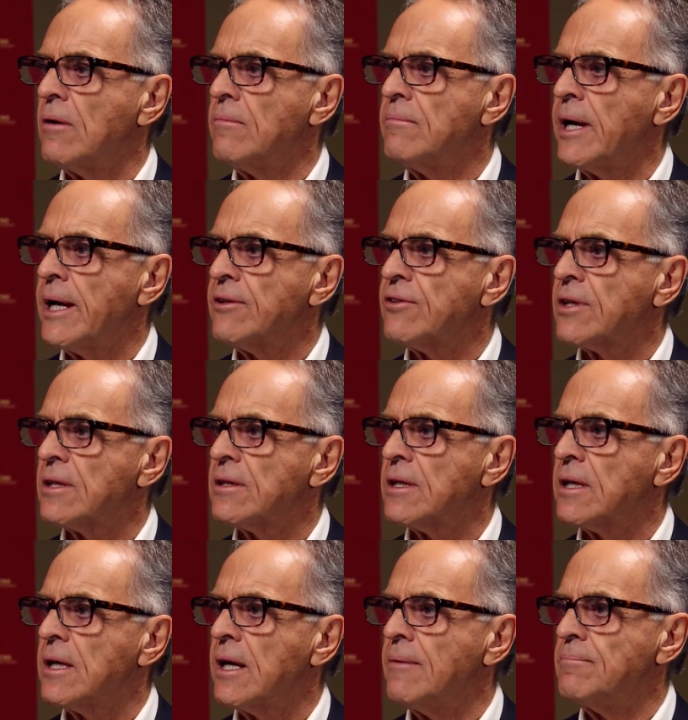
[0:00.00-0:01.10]

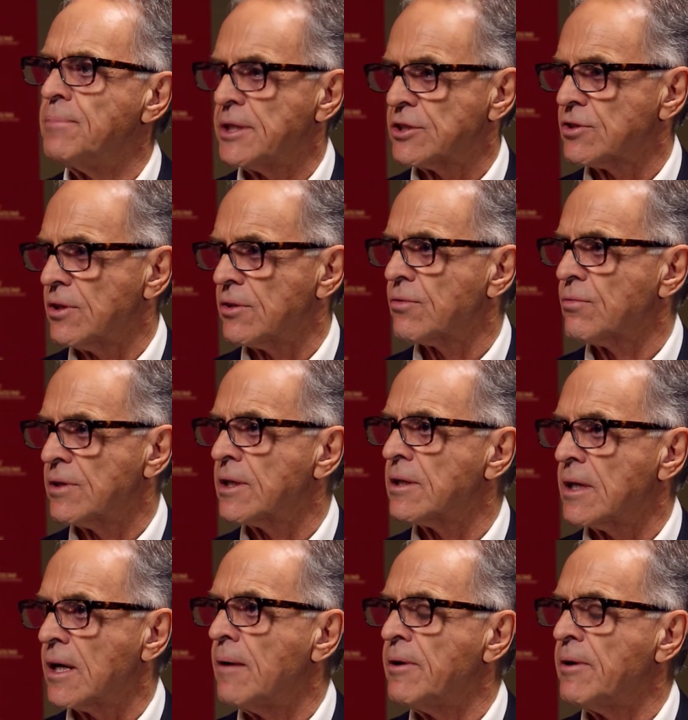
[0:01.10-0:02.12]
amazingly ambitious, really.